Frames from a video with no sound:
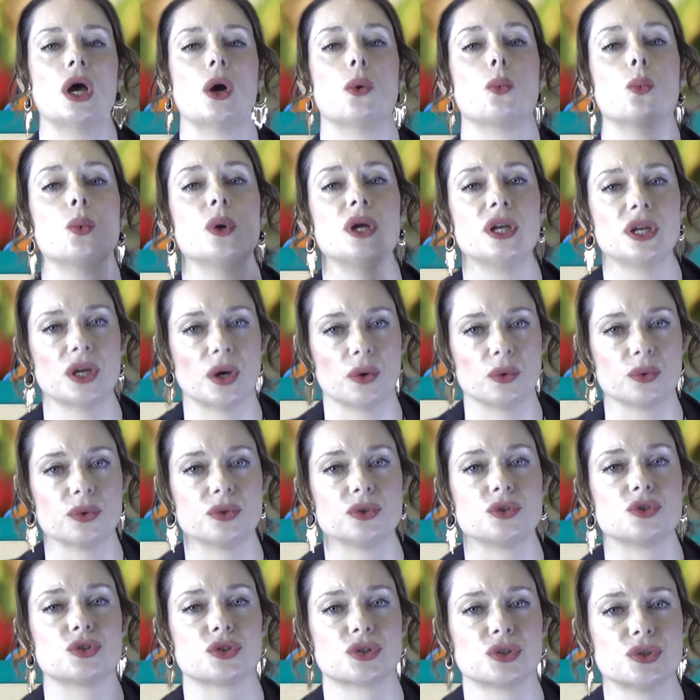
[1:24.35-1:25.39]
We know
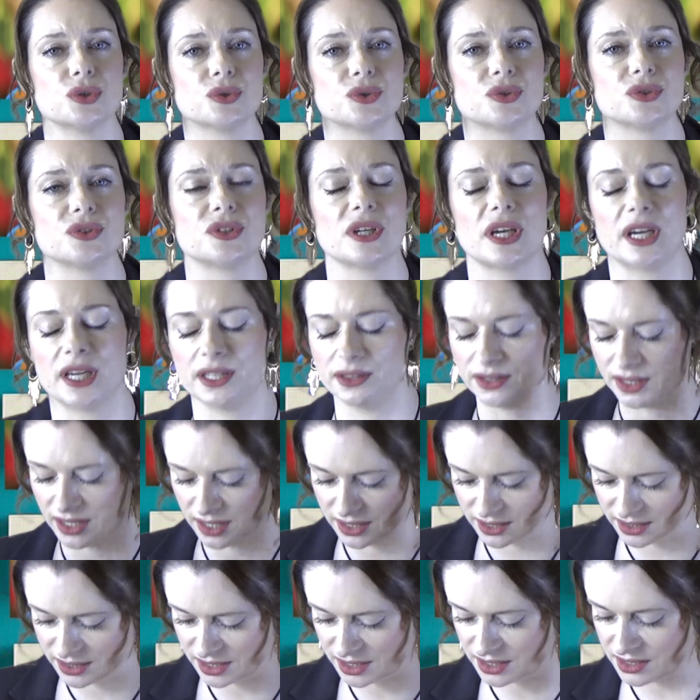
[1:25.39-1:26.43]
the truth, and
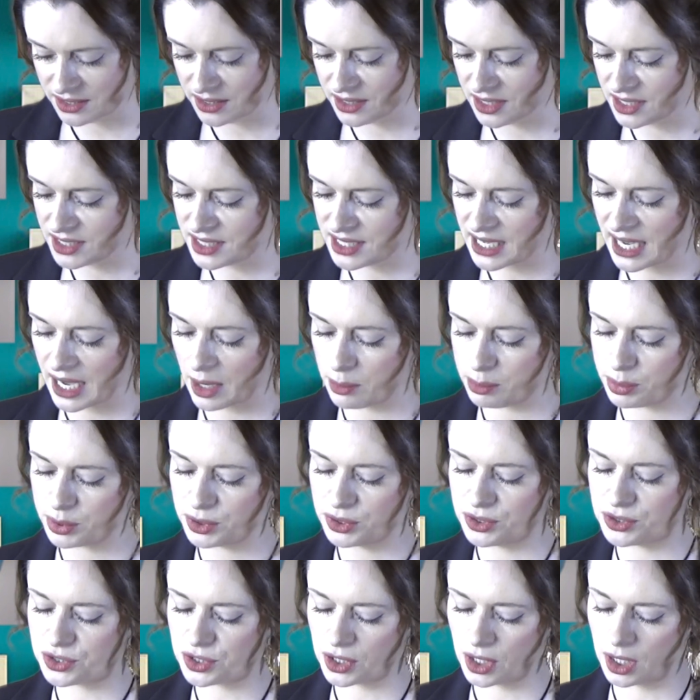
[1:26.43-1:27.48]
that, that this
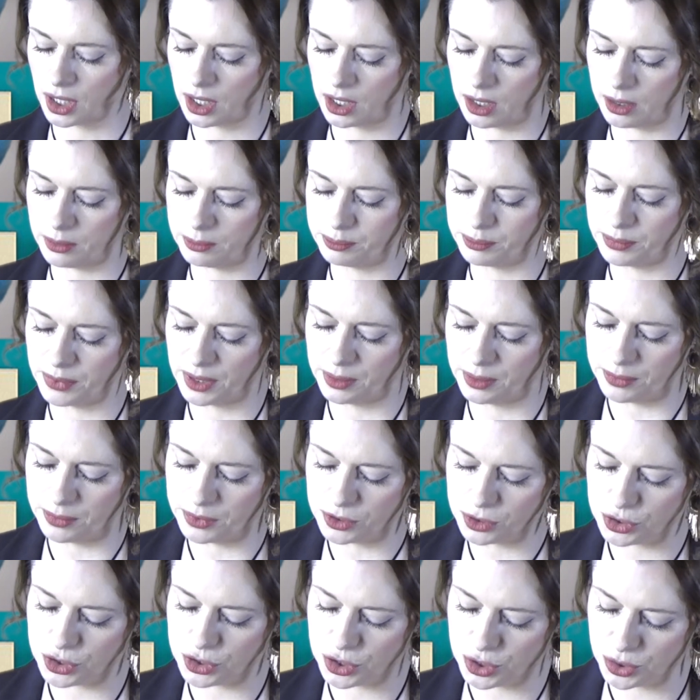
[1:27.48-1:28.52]
happened um,
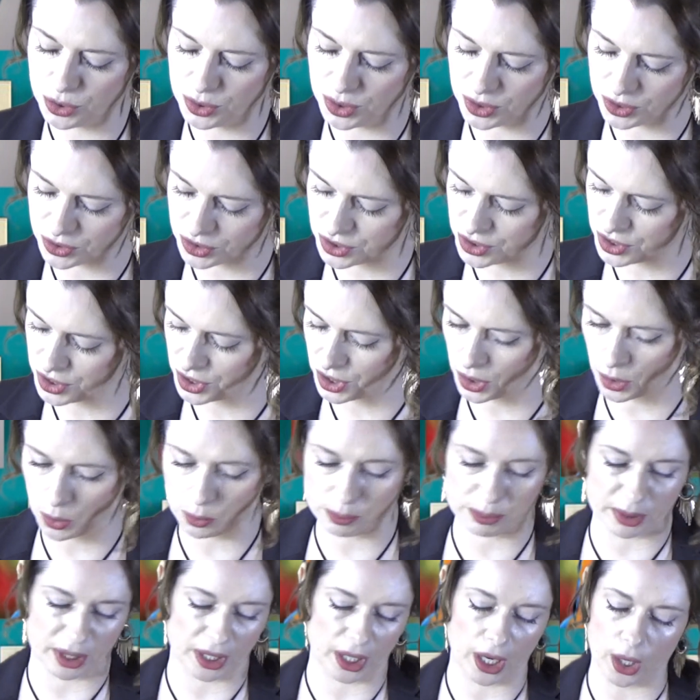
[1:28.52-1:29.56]
two years ago.
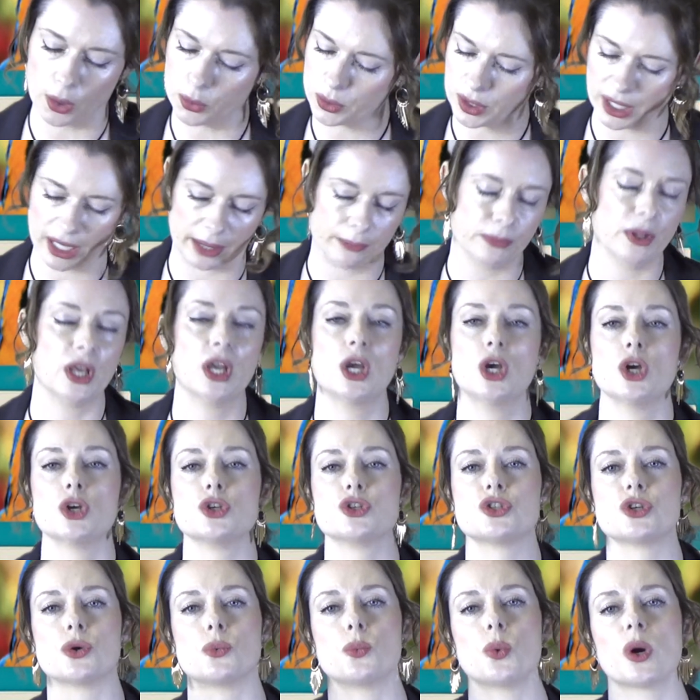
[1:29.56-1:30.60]
But okay,
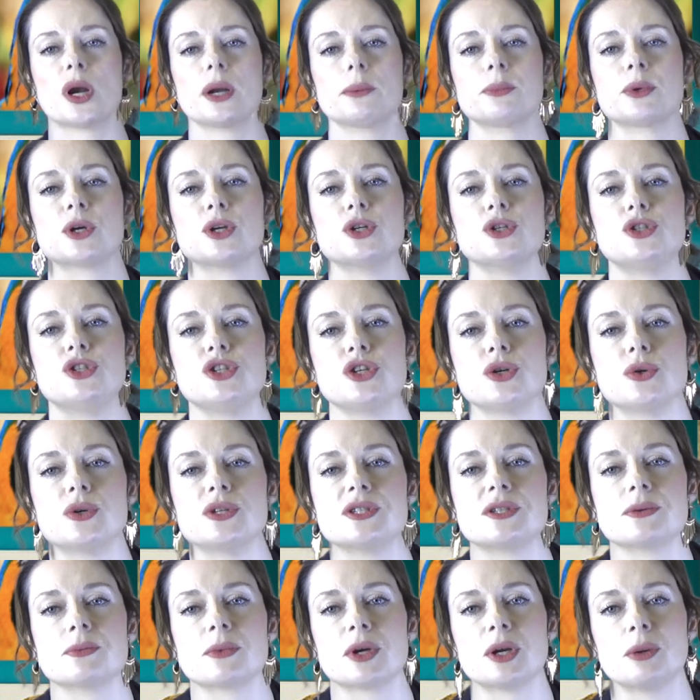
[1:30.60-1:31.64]
so what I'm going to do
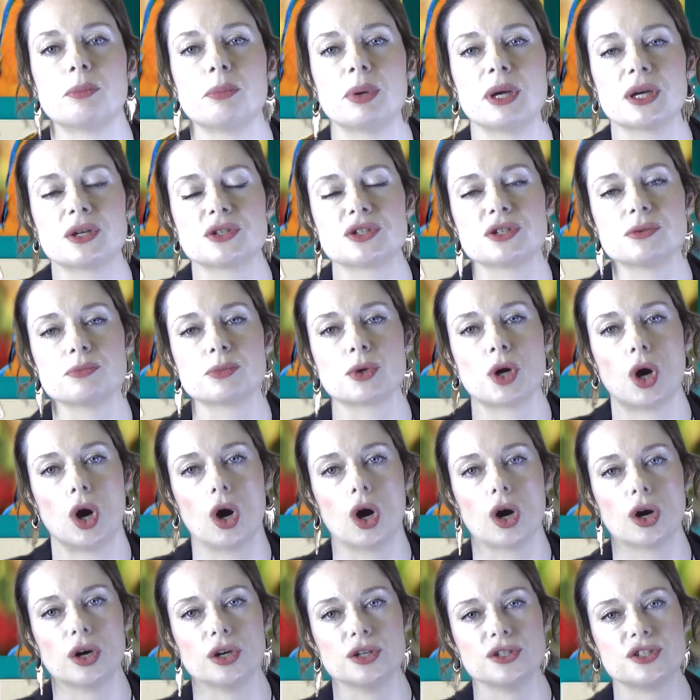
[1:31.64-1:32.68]
is I'm going to pick some
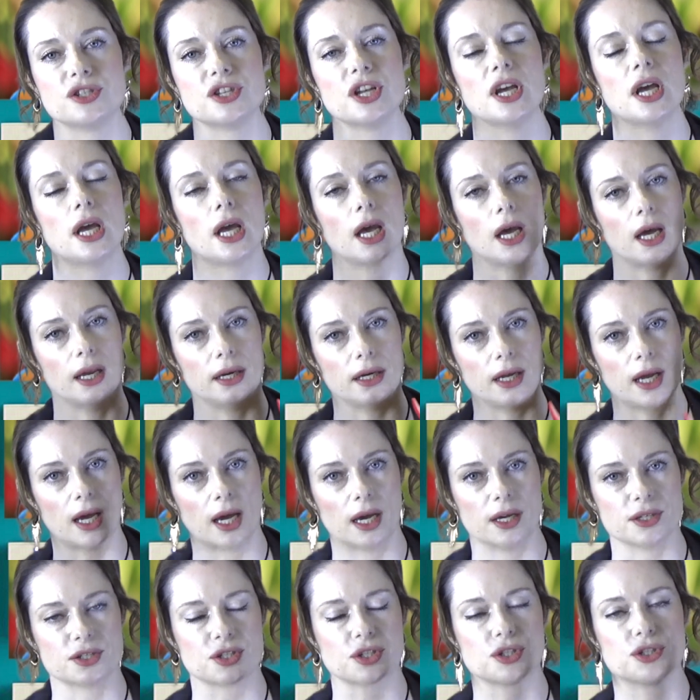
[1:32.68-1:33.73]
cards and
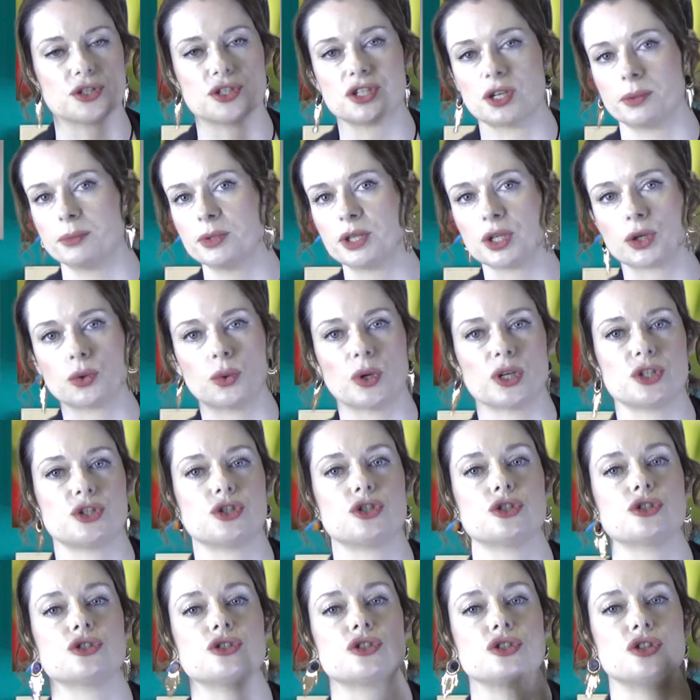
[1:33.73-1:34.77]
ask some of the
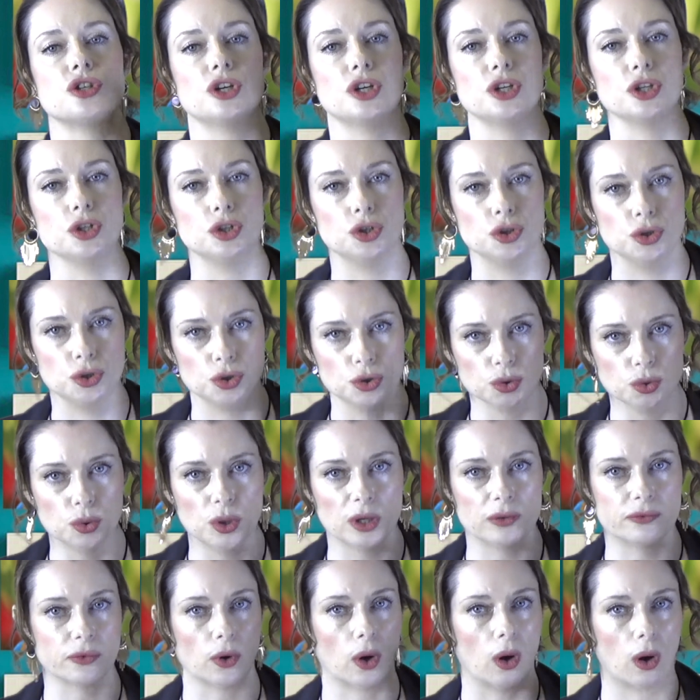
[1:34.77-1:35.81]
questions that you
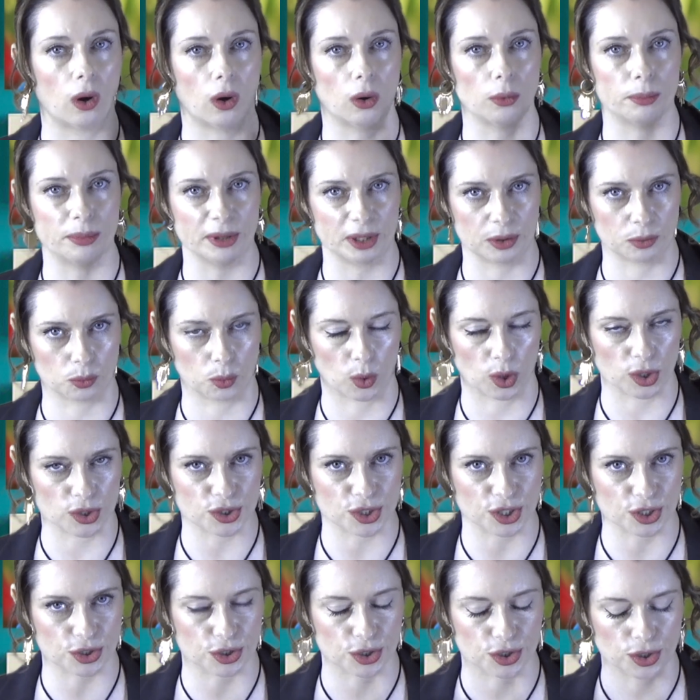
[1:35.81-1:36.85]
have all been
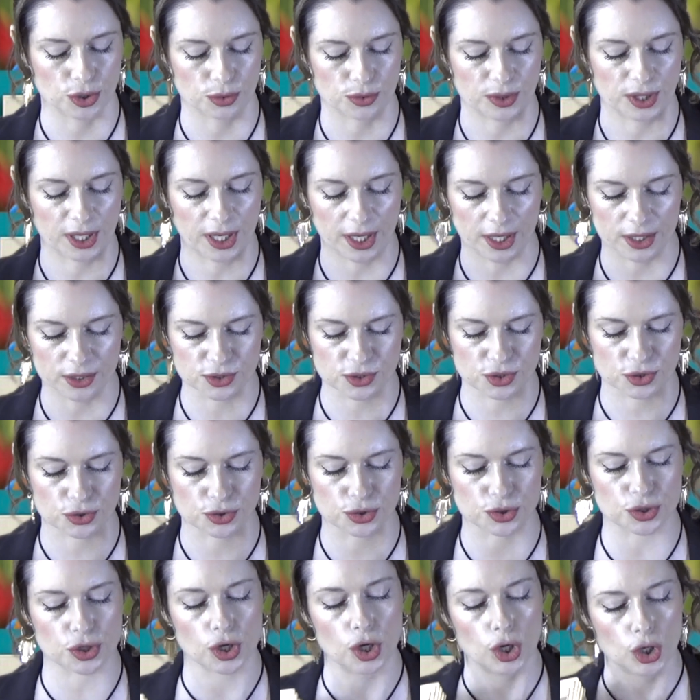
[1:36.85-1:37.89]
wanting to know the
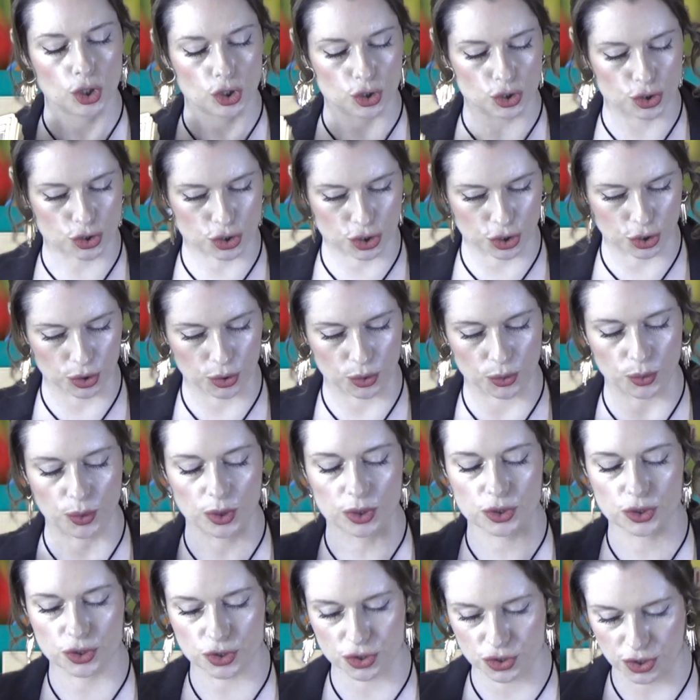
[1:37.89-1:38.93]
answers to.
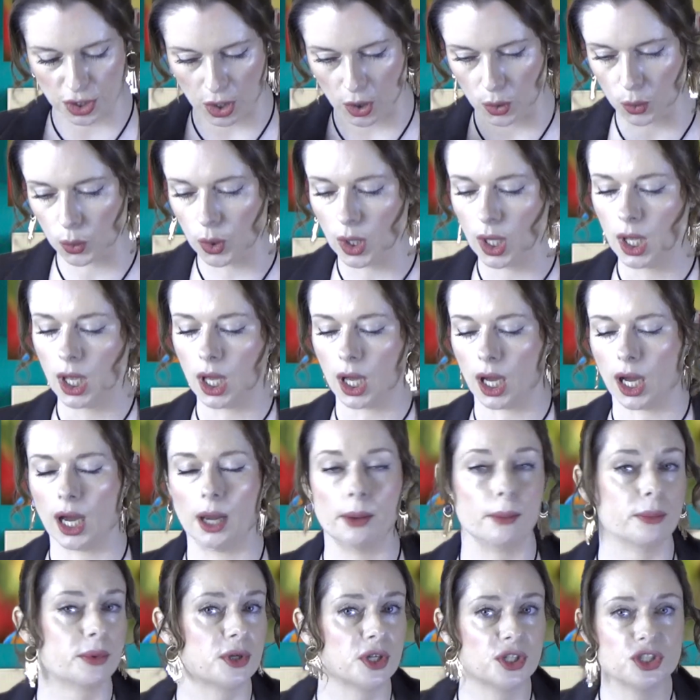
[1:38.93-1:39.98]
So
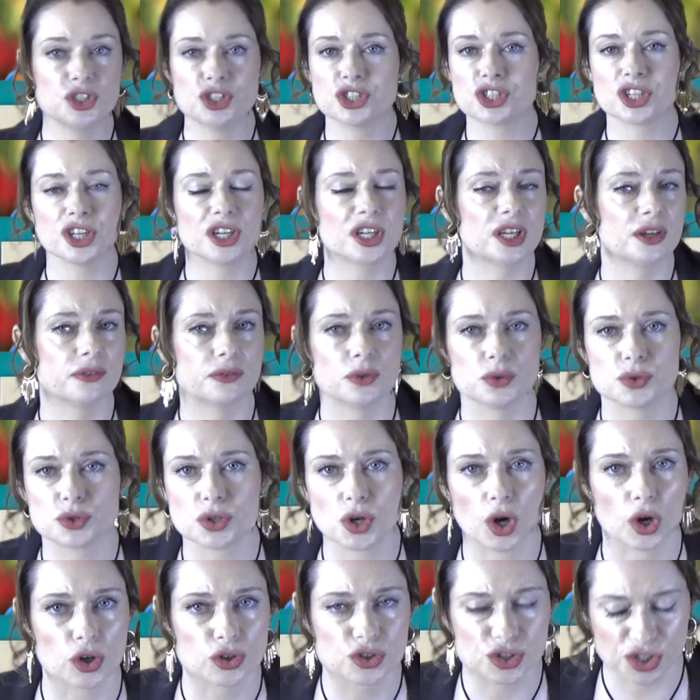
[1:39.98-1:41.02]
I'm just going to give those
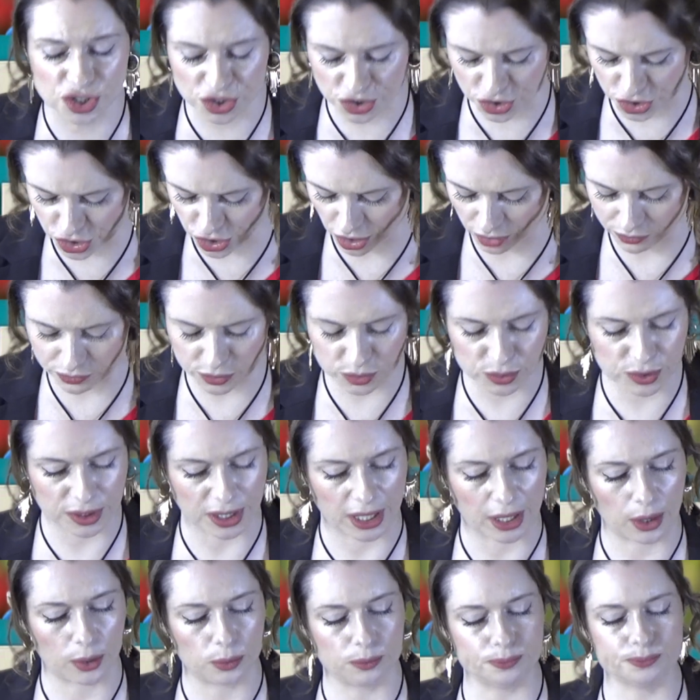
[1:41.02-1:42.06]
cards a shuffle
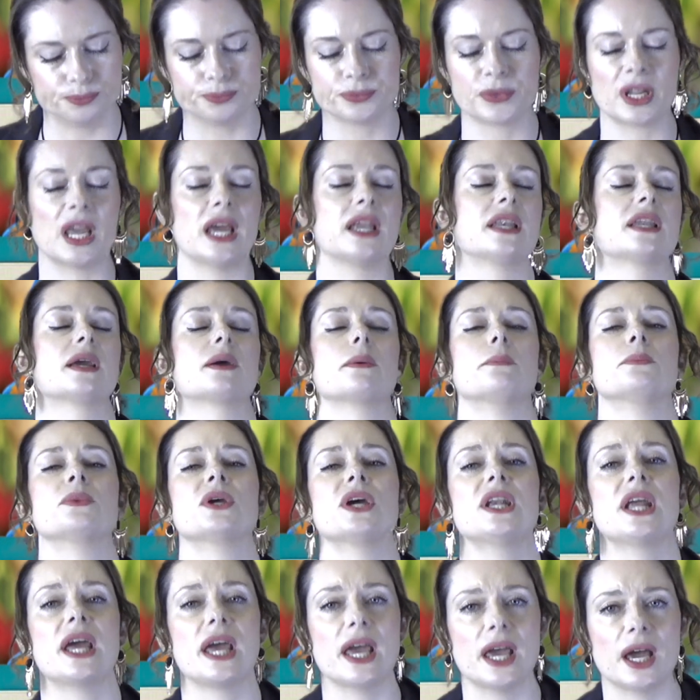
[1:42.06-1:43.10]
now, and I'm going to
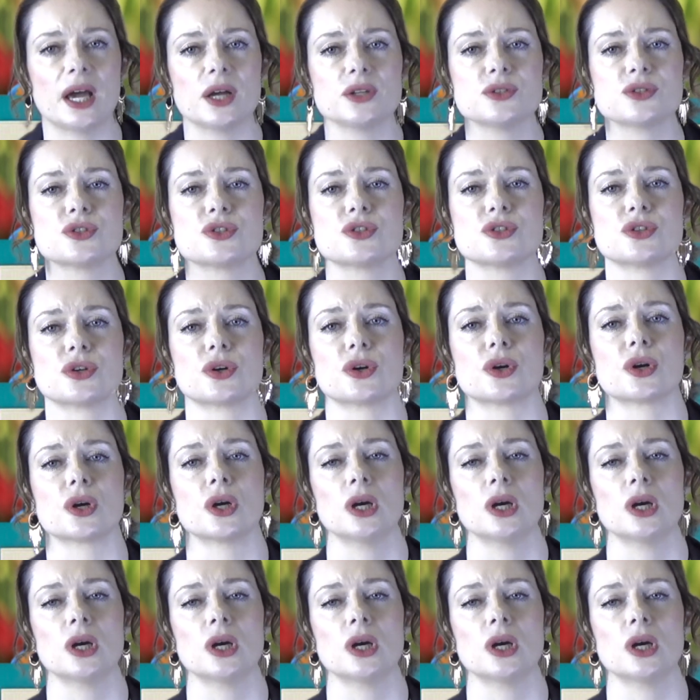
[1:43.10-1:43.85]
answer.